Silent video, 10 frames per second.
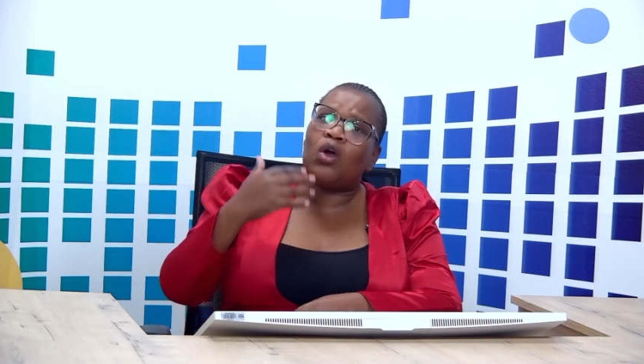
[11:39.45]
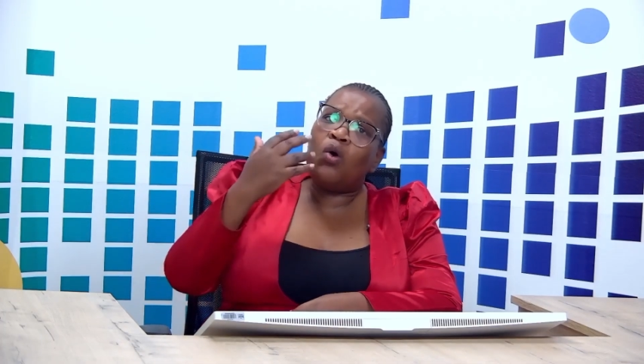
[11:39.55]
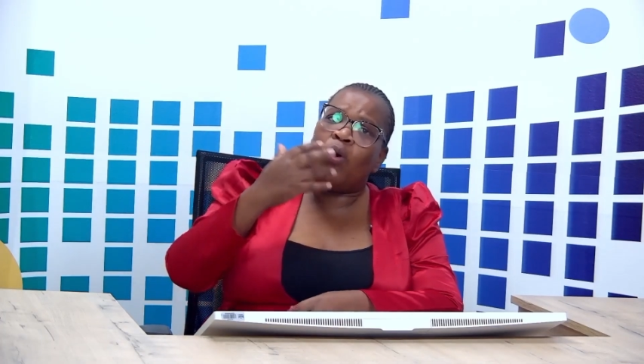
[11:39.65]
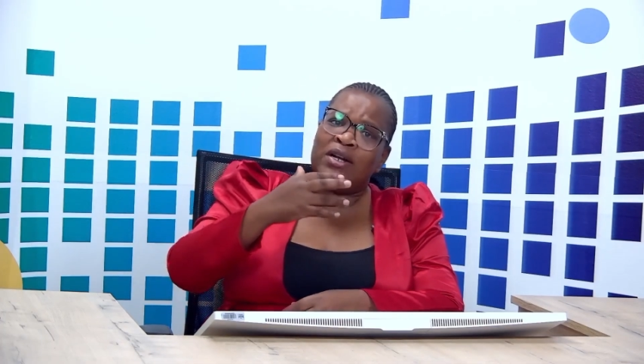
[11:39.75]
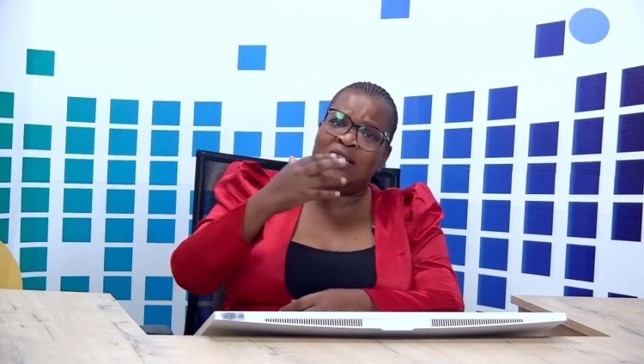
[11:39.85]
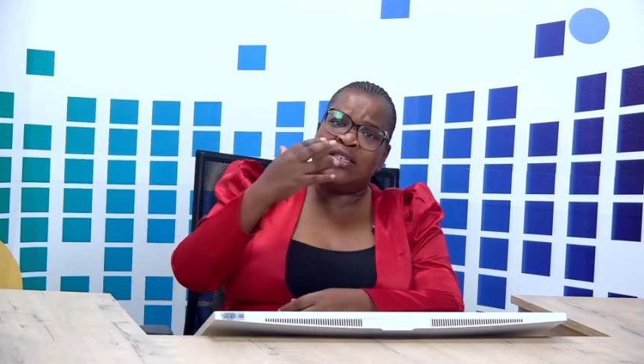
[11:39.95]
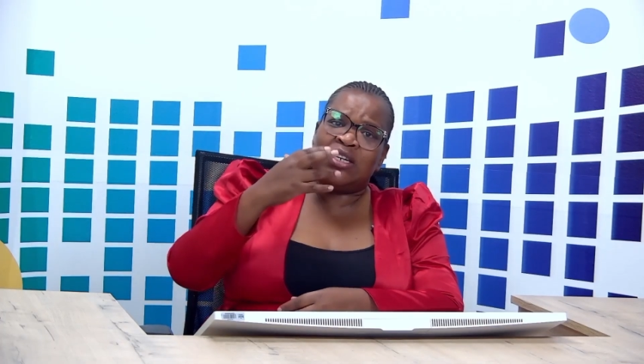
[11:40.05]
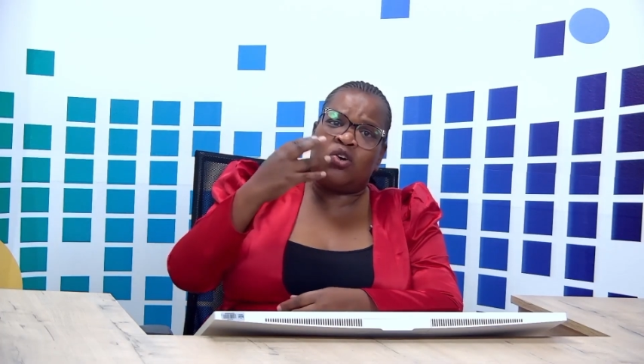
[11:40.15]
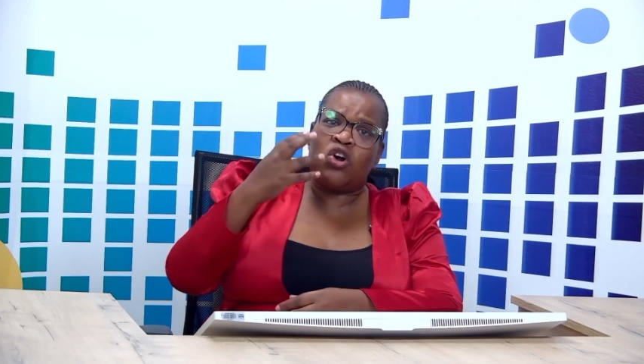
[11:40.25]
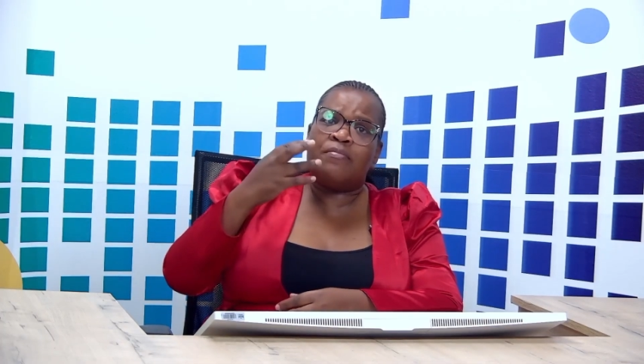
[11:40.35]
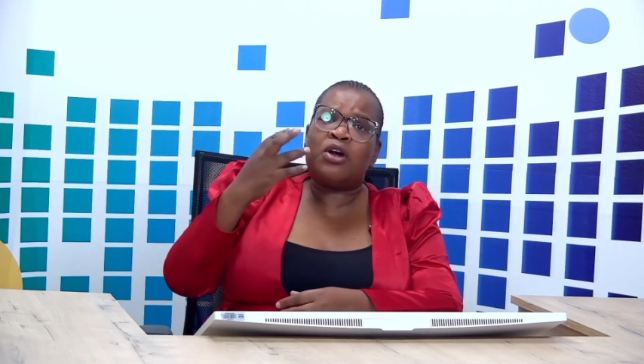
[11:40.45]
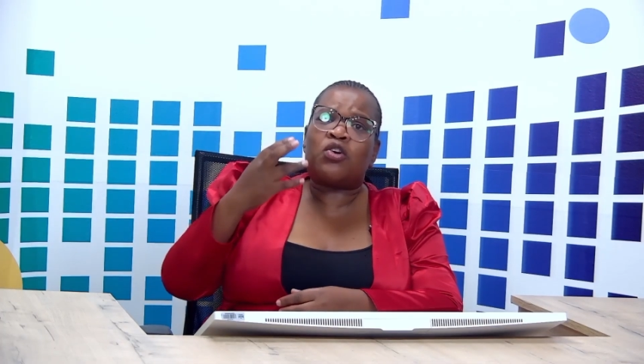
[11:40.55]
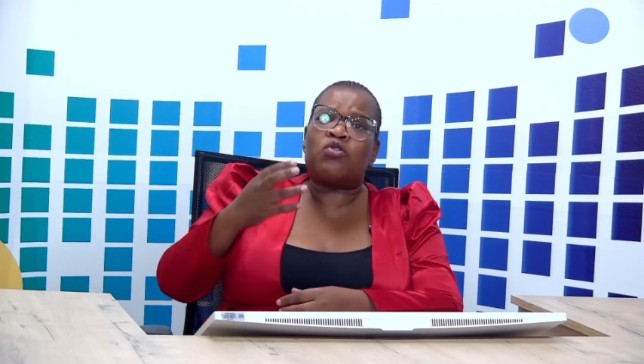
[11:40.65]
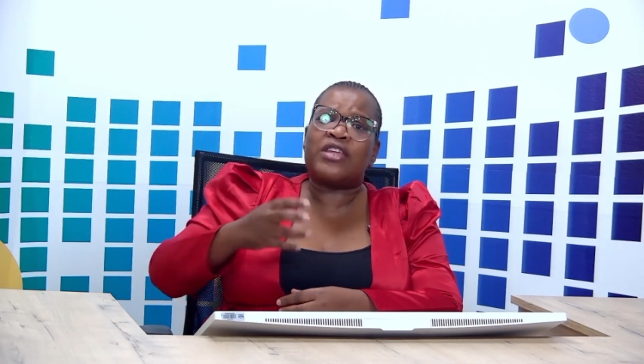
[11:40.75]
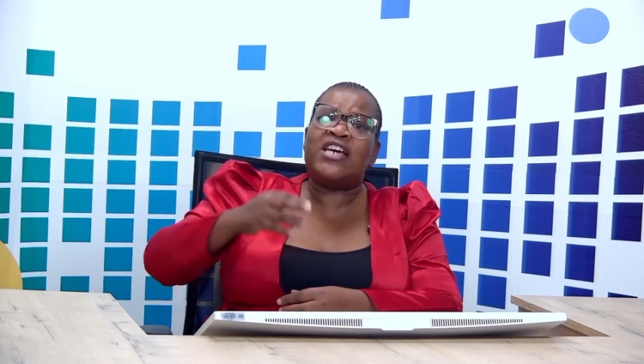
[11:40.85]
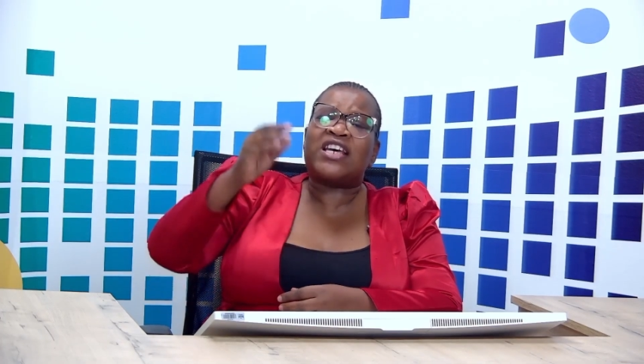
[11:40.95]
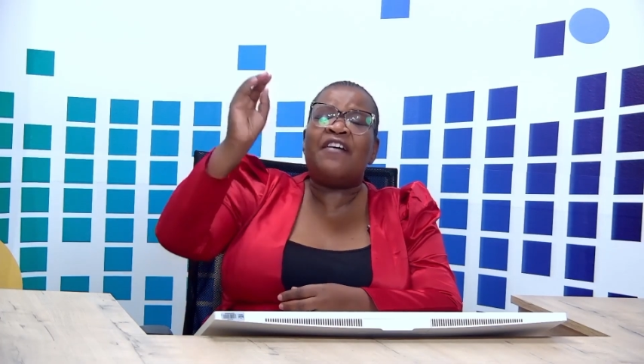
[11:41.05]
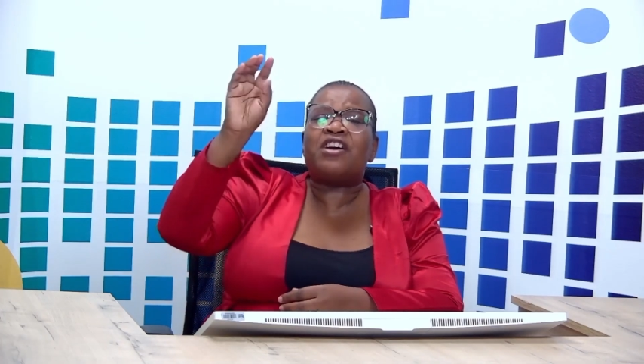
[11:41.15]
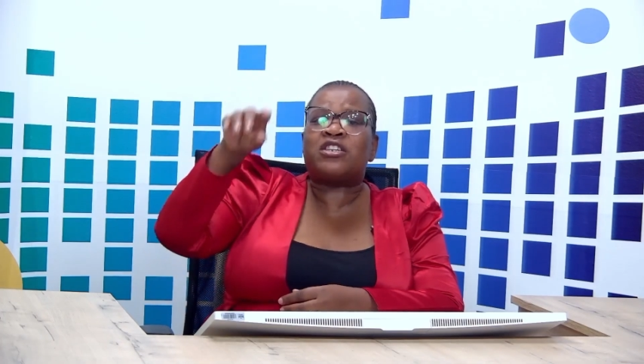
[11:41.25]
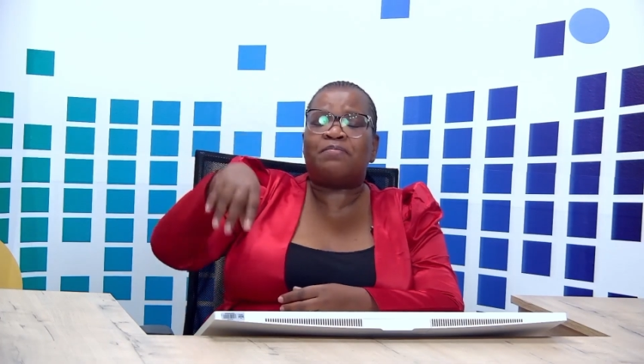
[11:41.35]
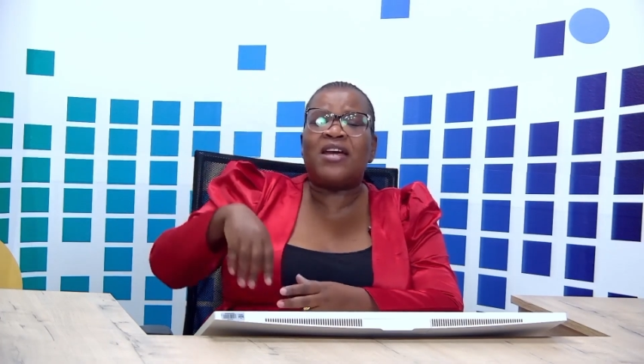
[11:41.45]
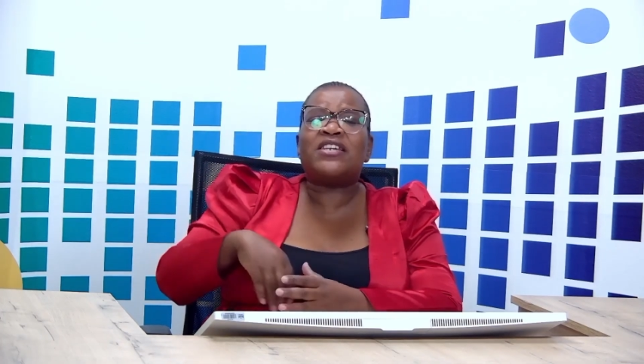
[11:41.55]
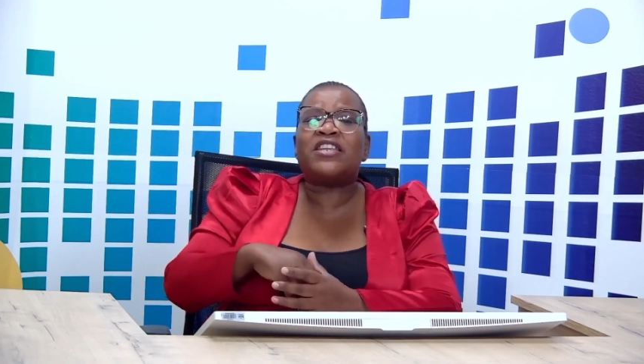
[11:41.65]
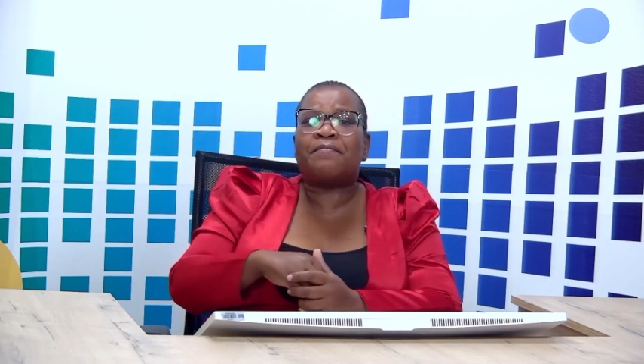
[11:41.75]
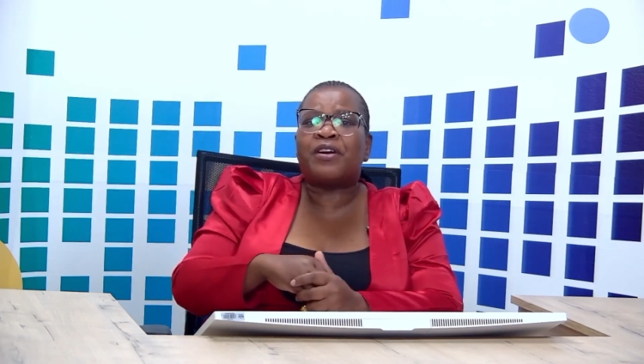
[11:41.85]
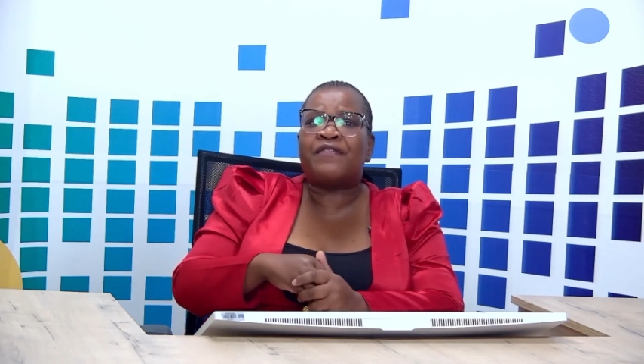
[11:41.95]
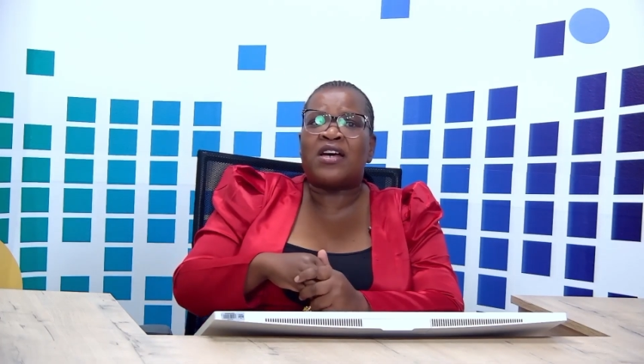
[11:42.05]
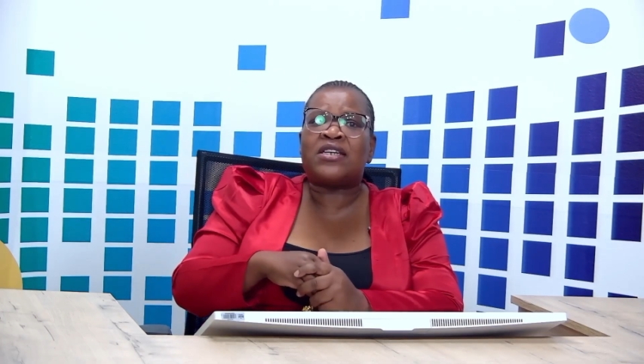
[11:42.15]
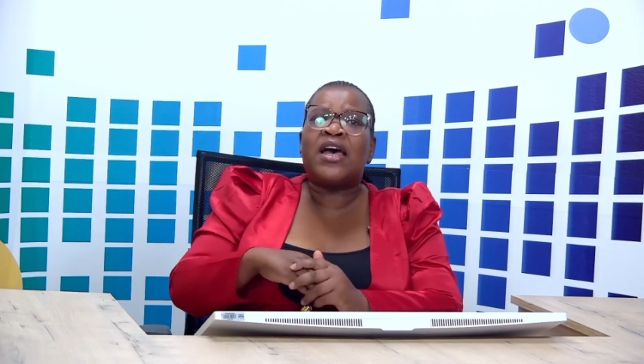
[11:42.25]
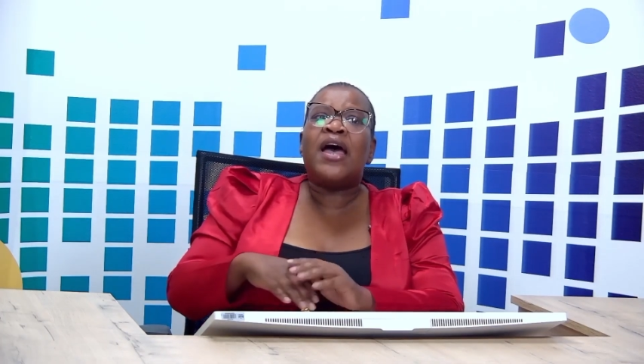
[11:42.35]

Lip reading: What is economic growth? As I've explained in the previous